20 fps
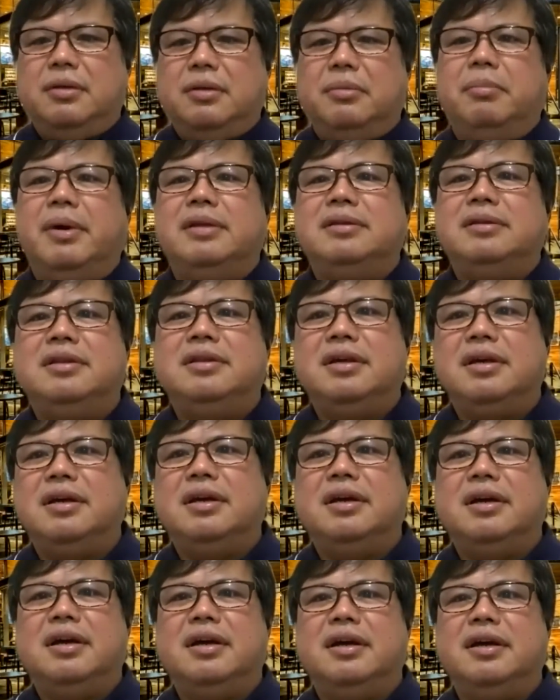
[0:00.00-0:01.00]
But
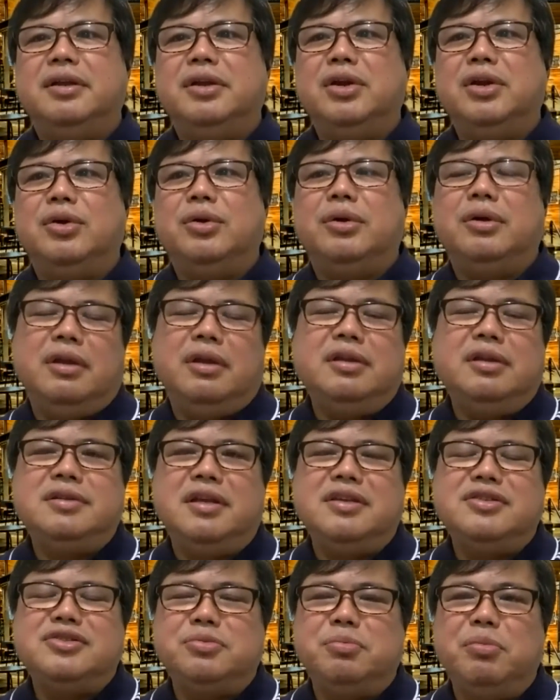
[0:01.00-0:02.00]

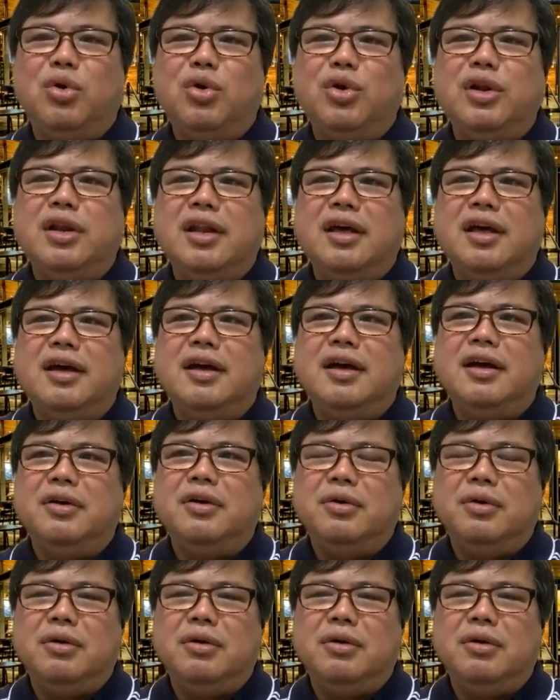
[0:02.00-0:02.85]
it's a small